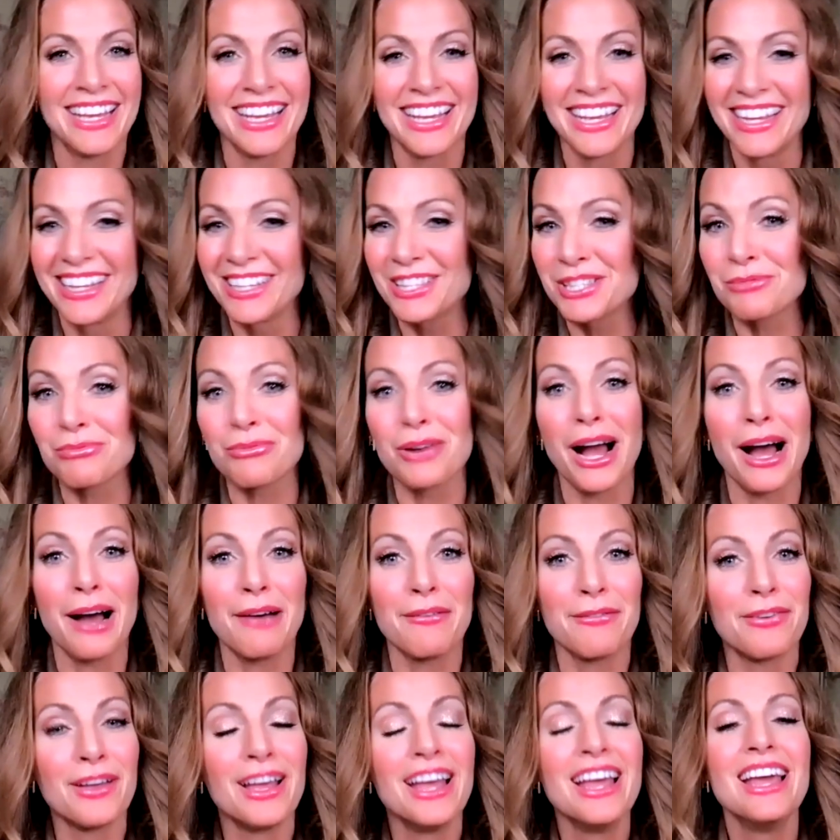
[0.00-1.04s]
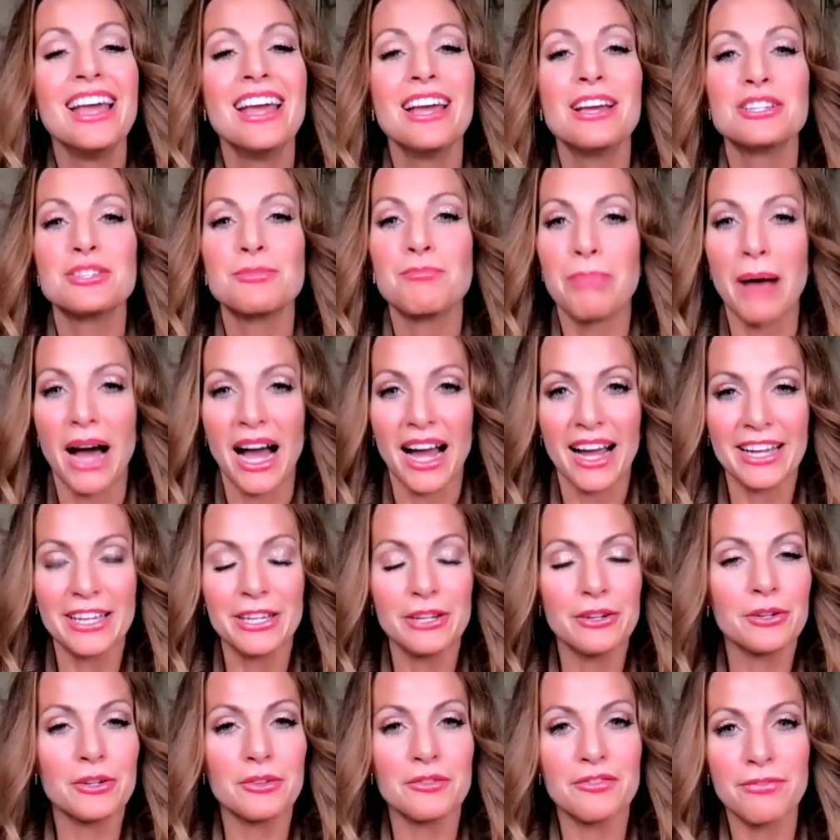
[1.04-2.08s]
It's rough. Buy
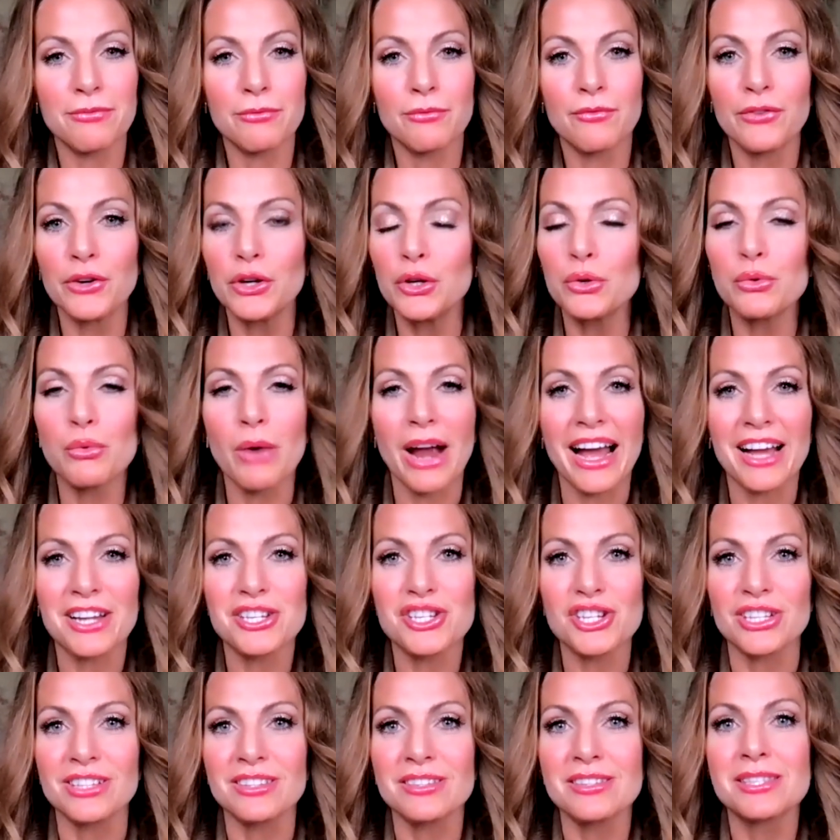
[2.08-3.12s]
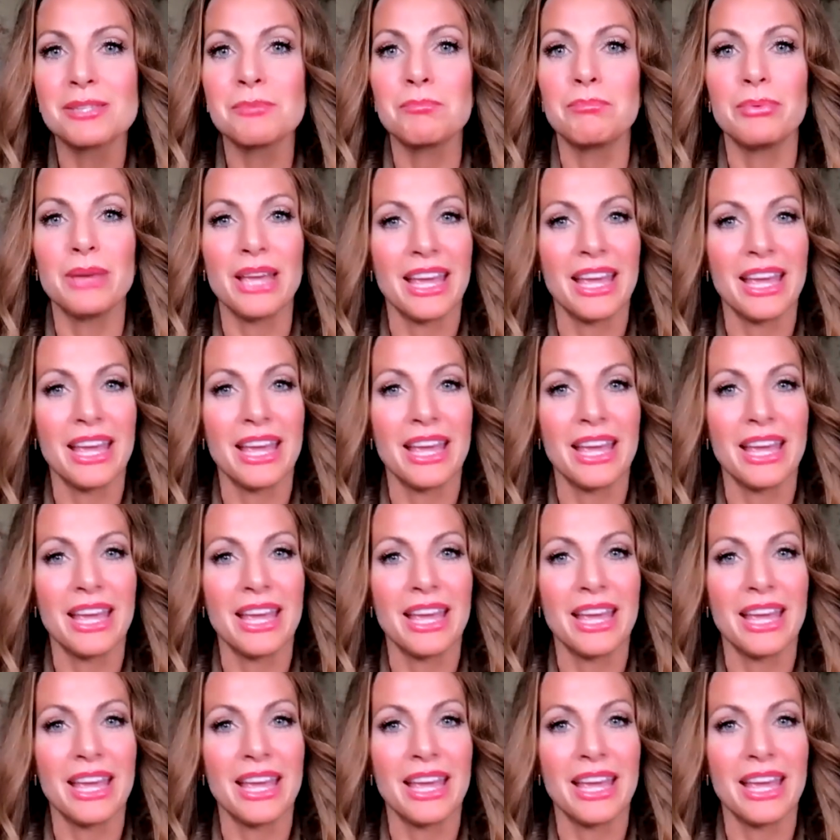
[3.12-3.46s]
your food rations